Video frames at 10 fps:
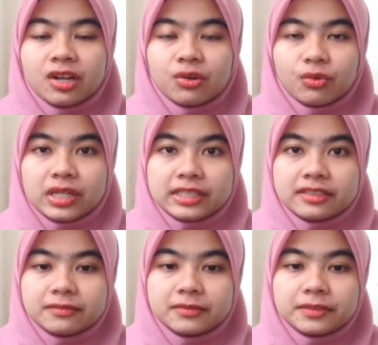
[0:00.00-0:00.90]
while
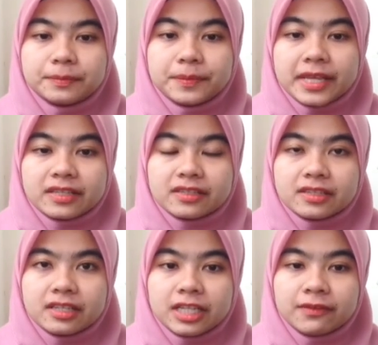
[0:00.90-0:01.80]
dermal patch
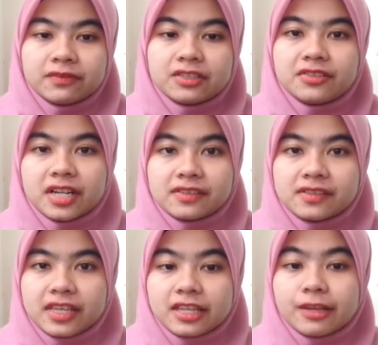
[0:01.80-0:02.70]
deliver drugs
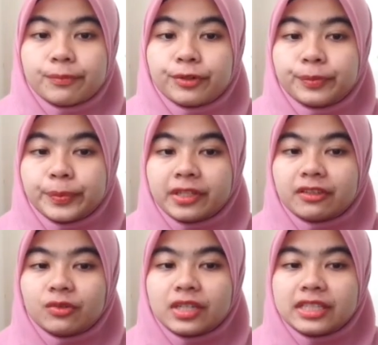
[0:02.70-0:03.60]
in appropriate
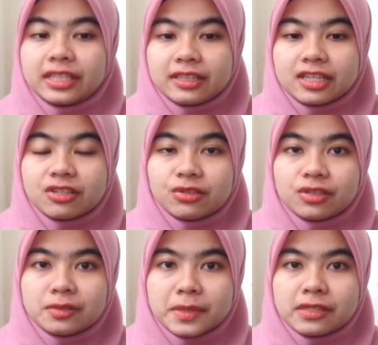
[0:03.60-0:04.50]
quantities to
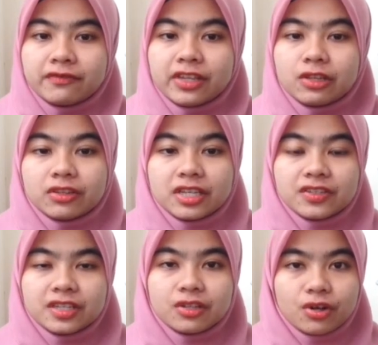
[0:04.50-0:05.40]
specific
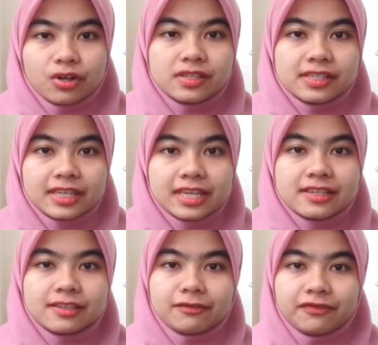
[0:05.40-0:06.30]
location on skin
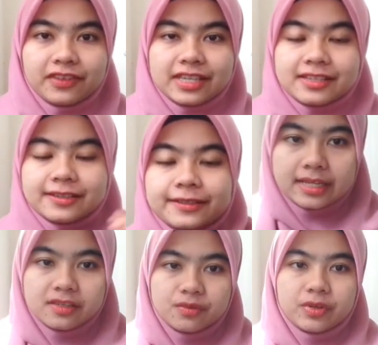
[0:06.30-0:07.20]
surface.
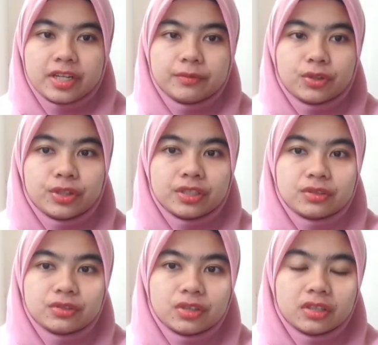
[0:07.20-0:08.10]
What I'm going
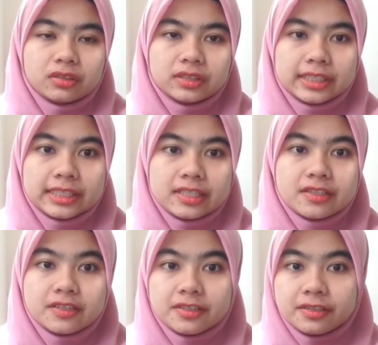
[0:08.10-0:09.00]
to talk in
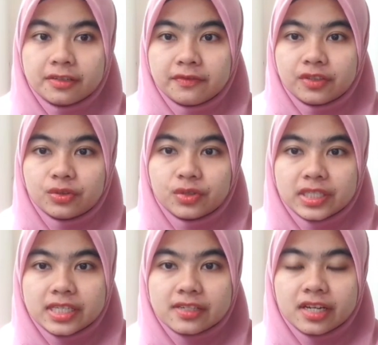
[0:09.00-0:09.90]
literature review
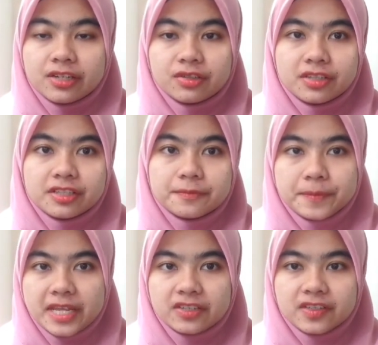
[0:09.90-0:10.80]
is hydrogel
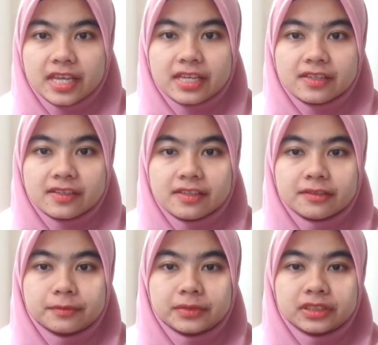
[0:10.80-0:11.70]
patch as
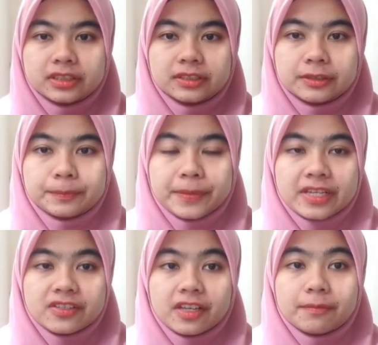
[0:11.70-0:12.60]
dermal
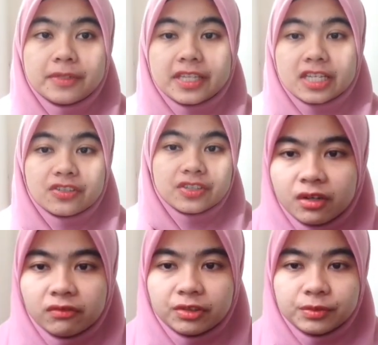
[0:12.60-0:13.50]
patch
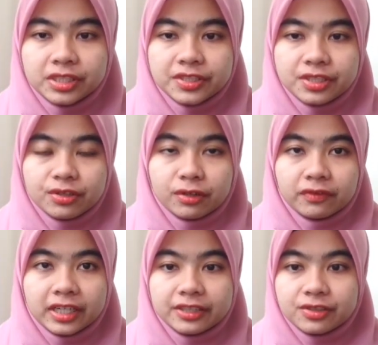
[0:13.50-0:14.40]
application. Formulation of
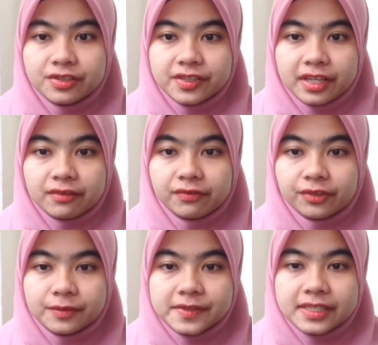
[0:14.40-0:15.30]
hydrogel
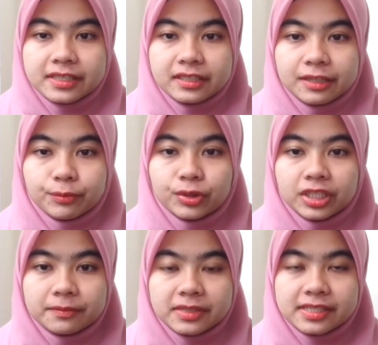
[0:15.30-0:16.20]
from synthetic
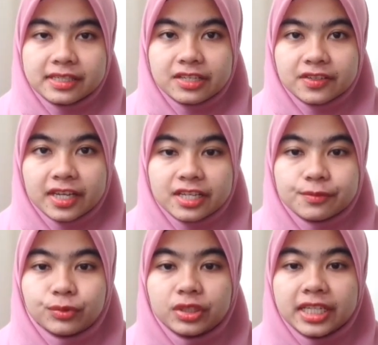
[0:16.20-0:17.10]
polymers such as
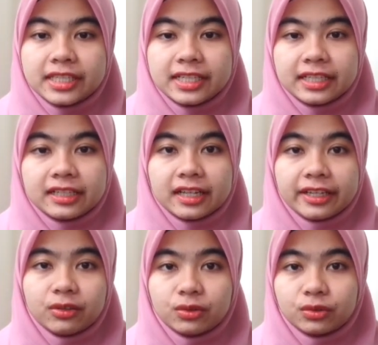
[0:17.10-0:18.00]
polyethylene
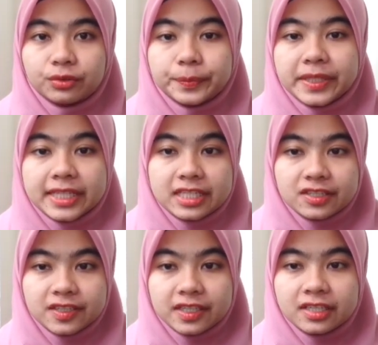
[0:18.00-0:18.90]
glycol
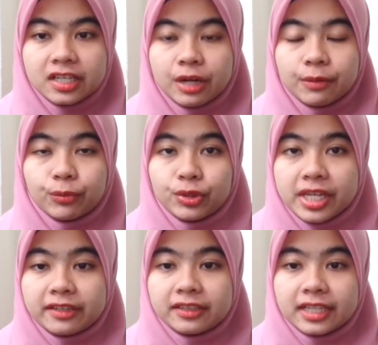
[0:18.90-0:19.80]

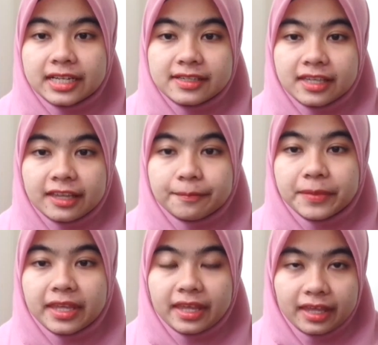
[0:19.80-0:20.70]
polyacrylic acid
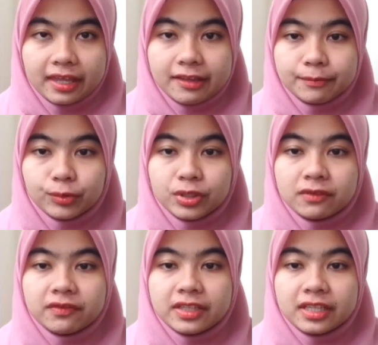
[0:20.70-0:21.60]

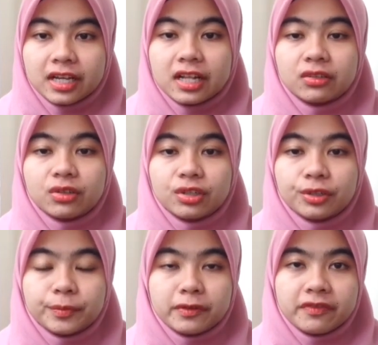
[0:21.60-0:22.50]
polyvinyl
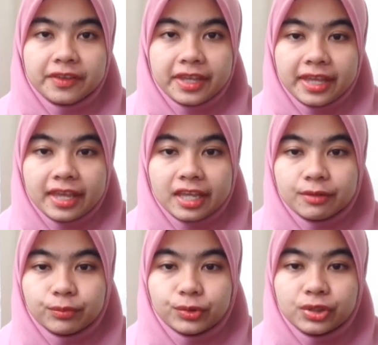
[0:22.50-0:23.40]
alcohol
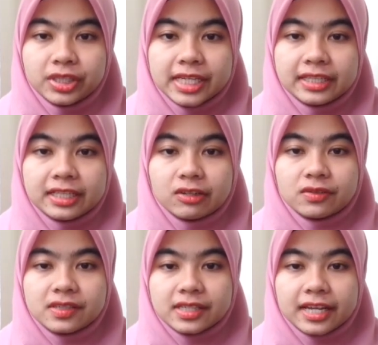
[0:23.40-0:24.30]
and polyethylene
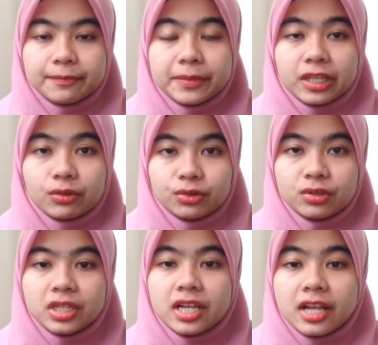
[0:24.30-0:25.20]
oxide
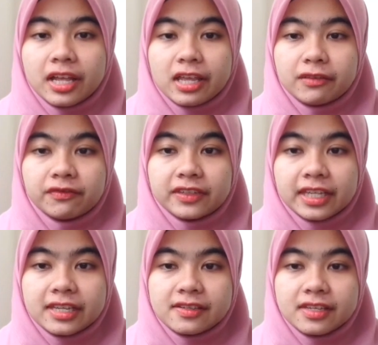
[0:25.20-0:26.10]
have
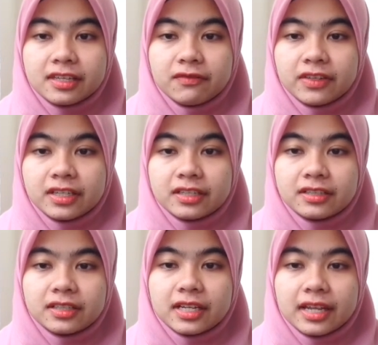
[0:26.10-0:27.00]
gained
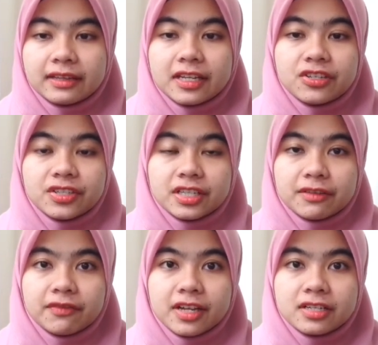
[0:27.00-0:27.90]
significant attention
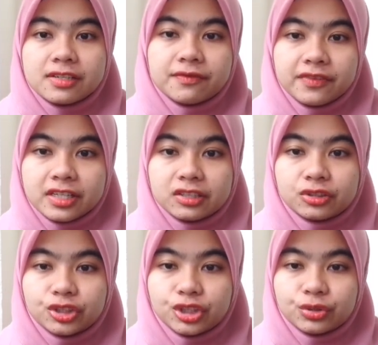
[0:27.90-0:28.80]
in various fields
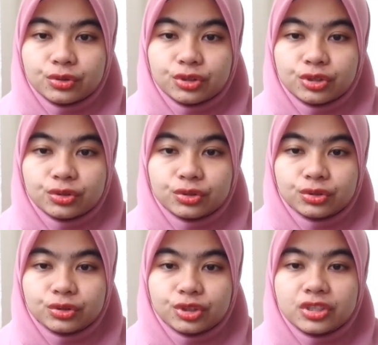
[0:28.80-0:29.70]
due
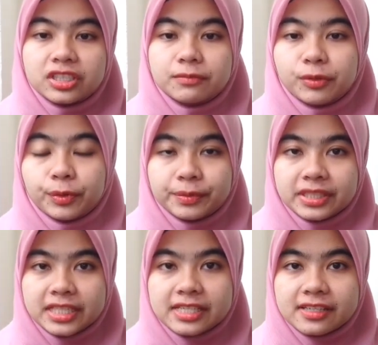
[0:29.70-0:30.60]
to tunable
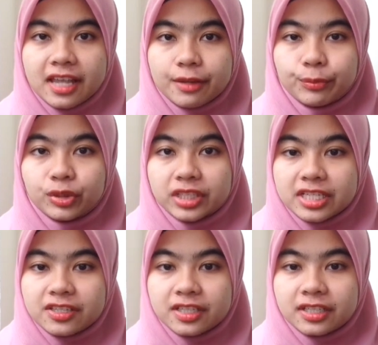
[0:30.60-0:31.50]
properties and
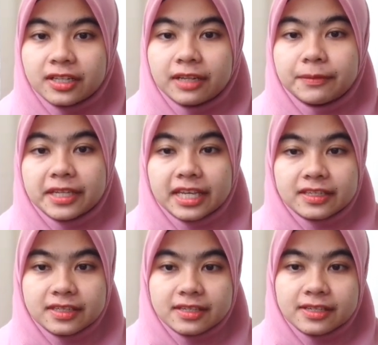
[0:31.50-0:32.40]
potential
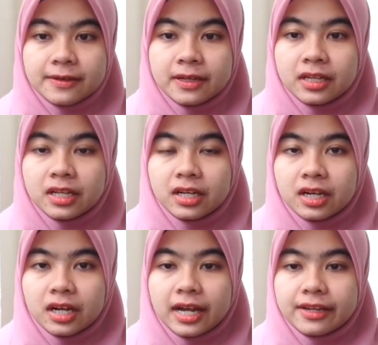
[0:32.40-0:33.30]
applications.
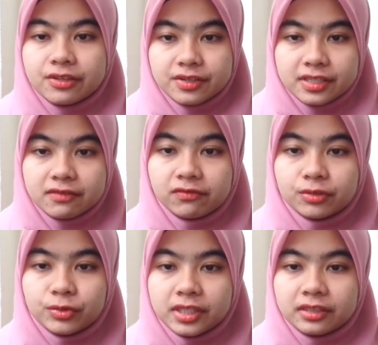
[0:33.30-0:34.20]
Hydrogel
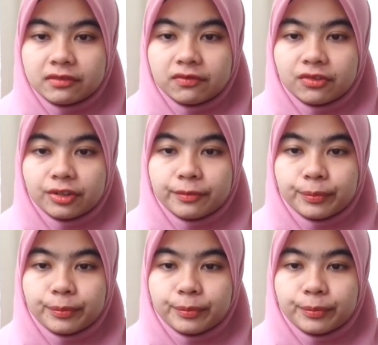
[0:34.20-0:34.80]
formulated from